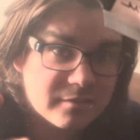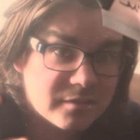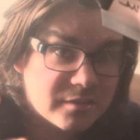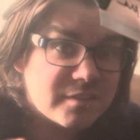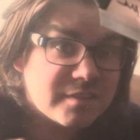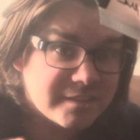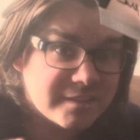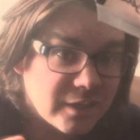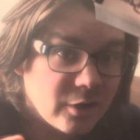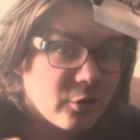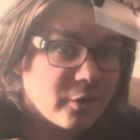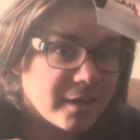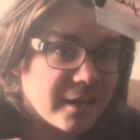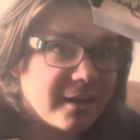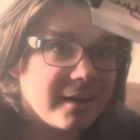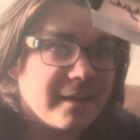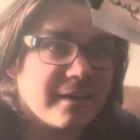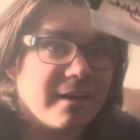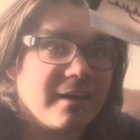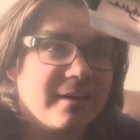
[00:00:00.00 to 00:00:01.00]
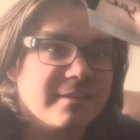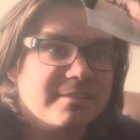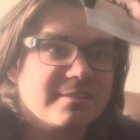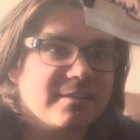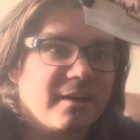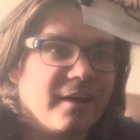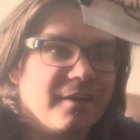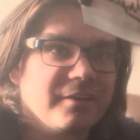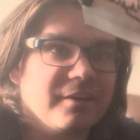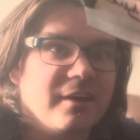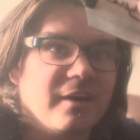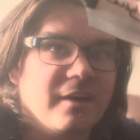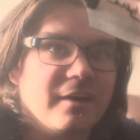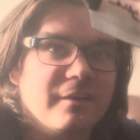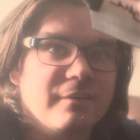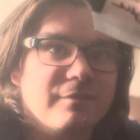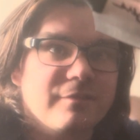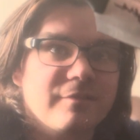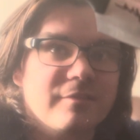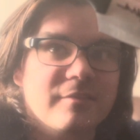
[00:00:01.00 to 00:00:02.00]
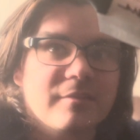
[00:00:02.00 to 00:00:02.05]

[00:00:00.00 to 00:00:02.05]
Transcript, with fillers: Still getting assigned a knife.